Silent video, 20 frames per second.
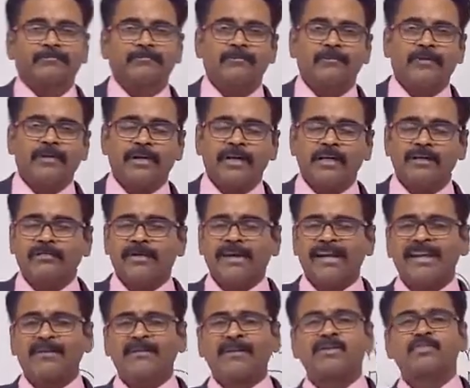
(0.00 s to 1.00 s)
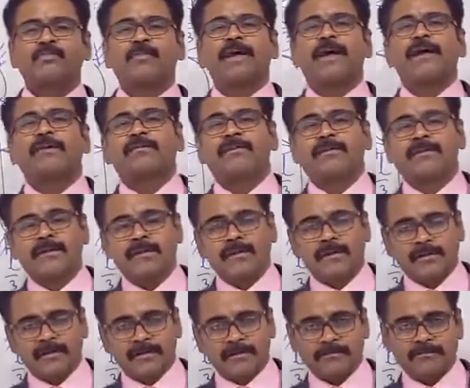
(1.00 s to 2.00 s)
It is very much
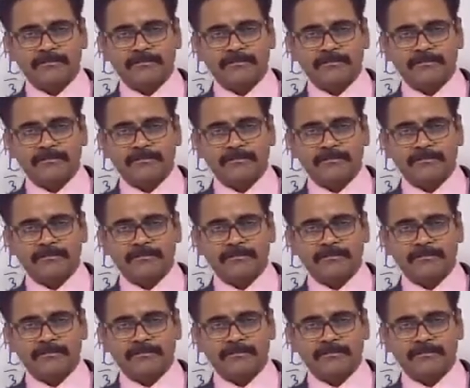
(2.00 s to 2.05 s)
practical.